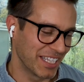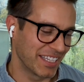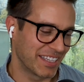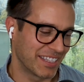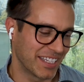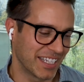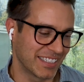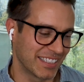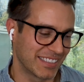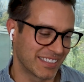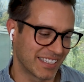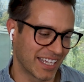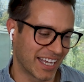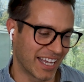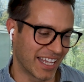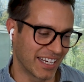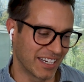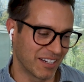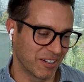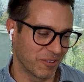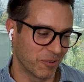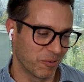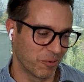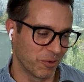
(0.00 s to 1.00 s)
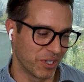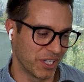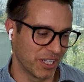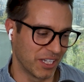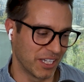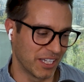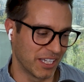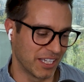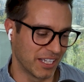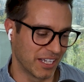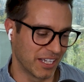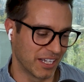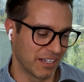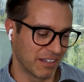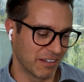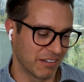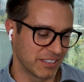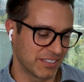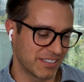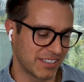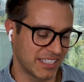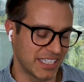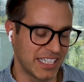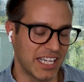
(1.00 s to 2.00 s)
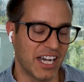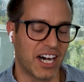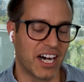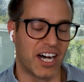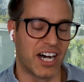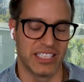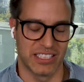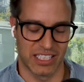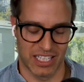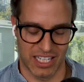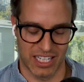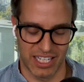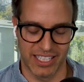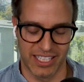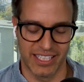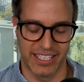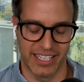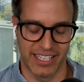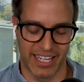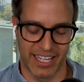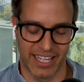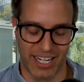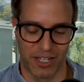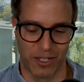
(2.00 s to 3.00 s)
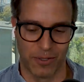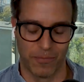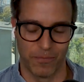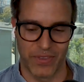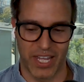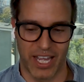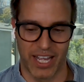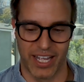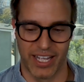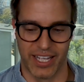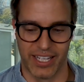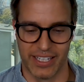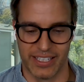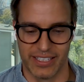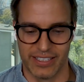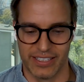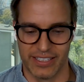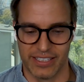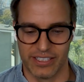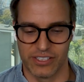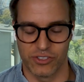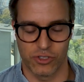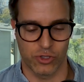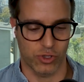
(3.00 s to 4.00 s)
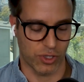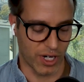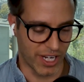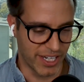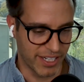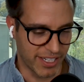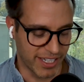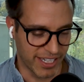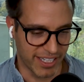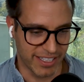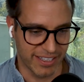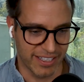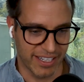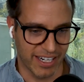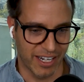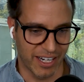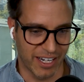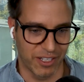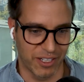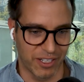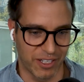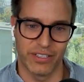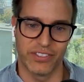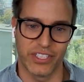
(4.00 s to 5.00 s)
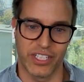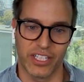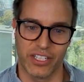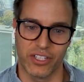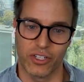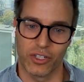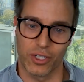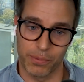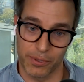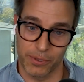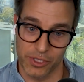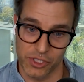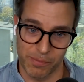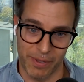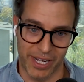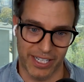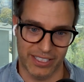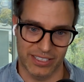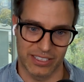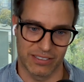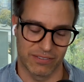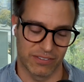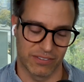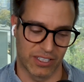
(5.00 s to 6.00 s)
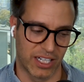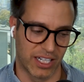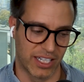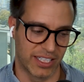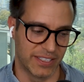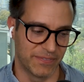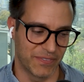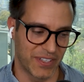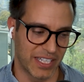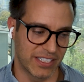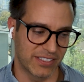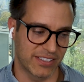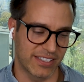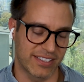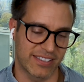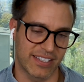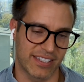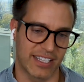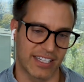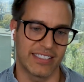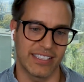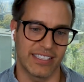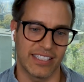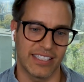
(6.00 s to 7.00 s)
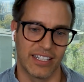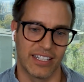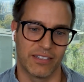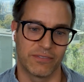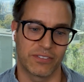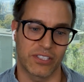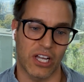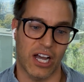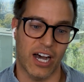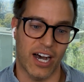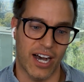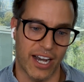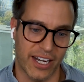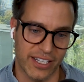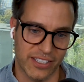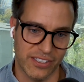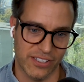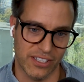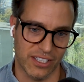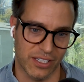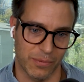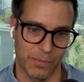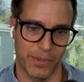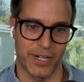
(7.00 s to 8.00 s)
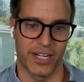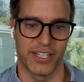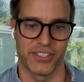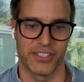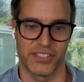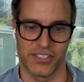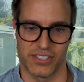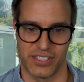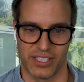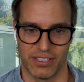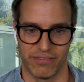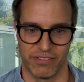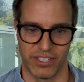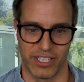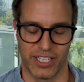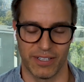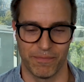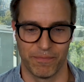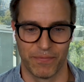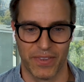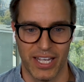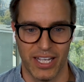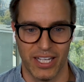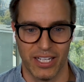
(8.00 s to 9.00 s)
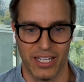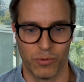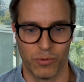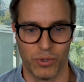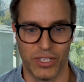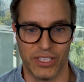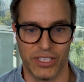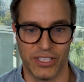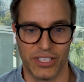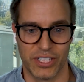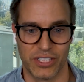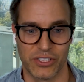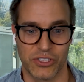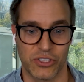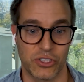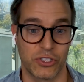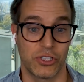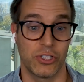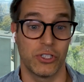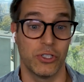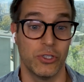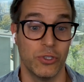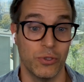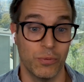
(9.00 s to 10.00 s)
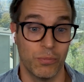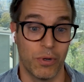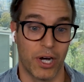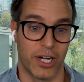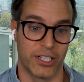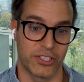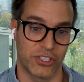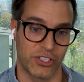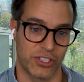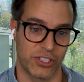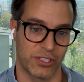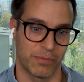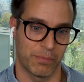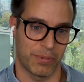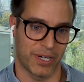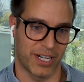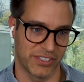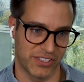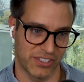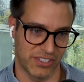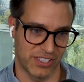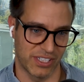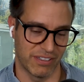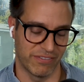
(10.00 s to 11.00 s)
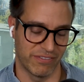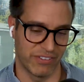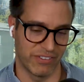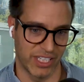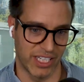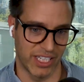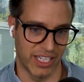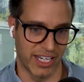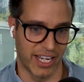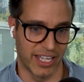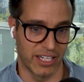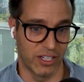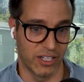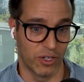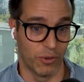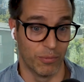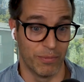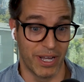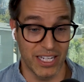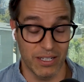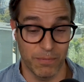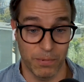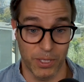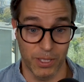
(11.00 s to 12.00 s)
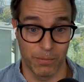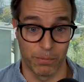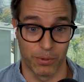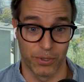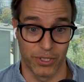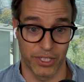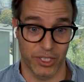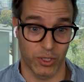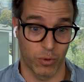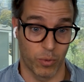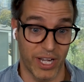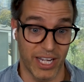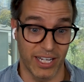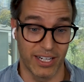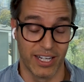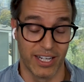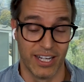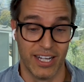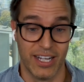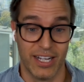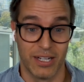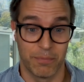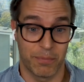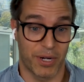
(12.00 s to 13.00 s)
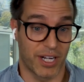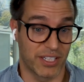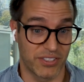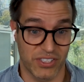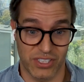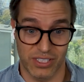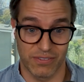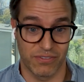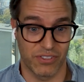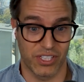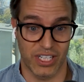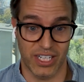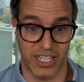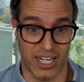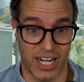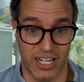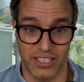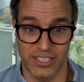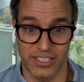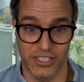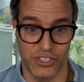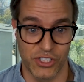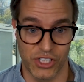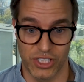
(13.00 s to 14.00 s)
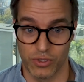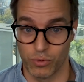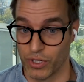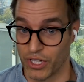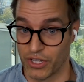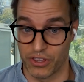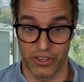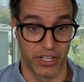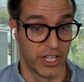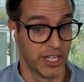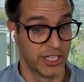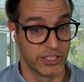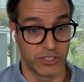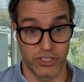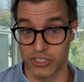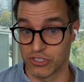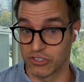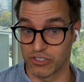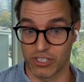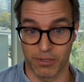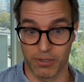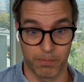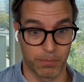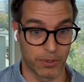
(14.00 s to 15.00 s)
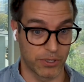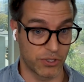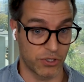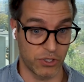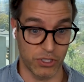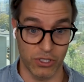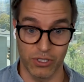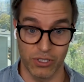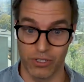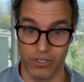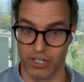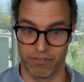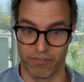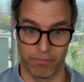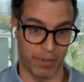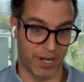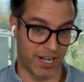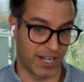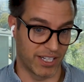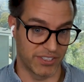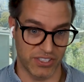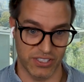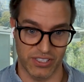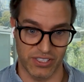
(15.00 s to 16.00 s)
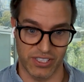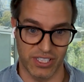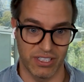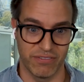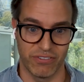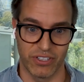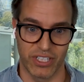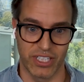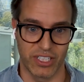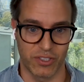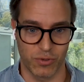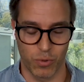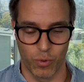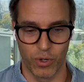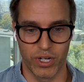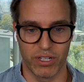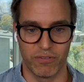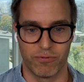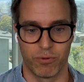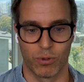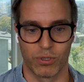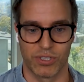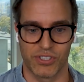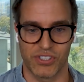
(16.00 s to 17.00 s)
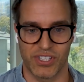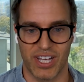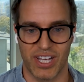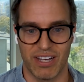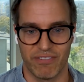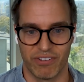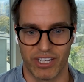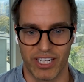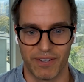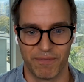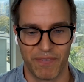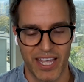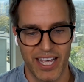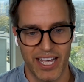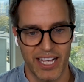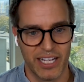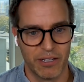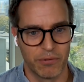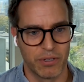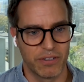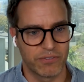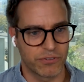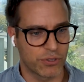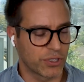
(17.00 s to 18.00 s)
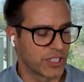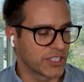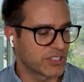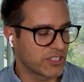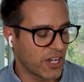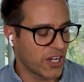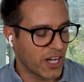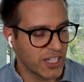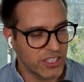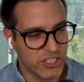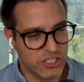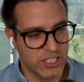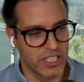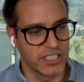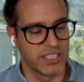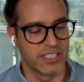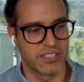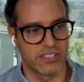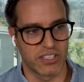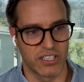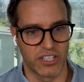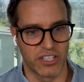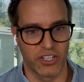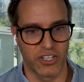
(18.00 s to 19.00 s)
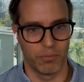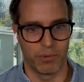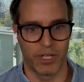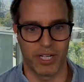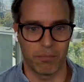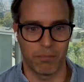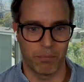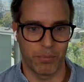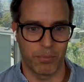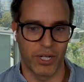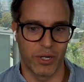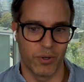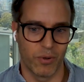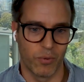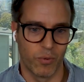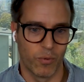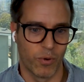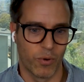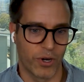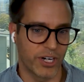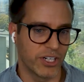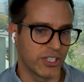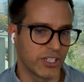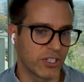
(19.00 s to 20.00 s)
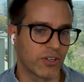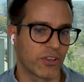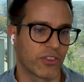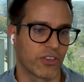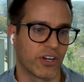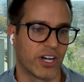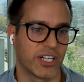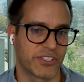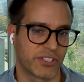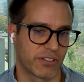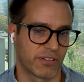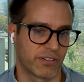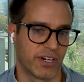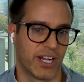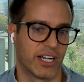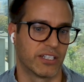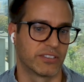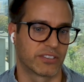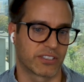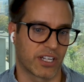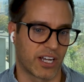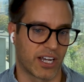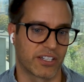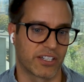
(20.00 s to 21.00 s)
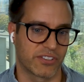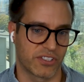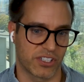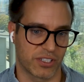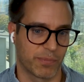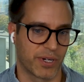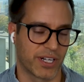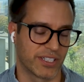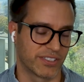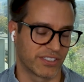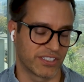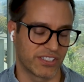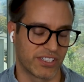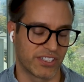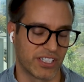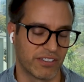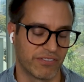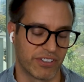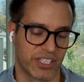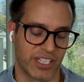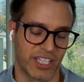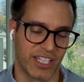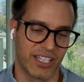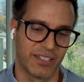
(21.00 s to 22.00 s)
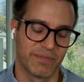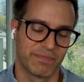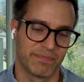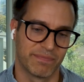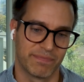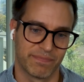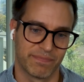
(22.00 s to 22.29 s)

of the things that we see online now and is trending that I'd love to get your perspective on is this idea of toxic positivity when there's too much positivity. And I know many people equate positive psychology with just the pursuit of positivity 24 7. We've sort of touched on this a little bit, but what are your thoughts around toxic positivity?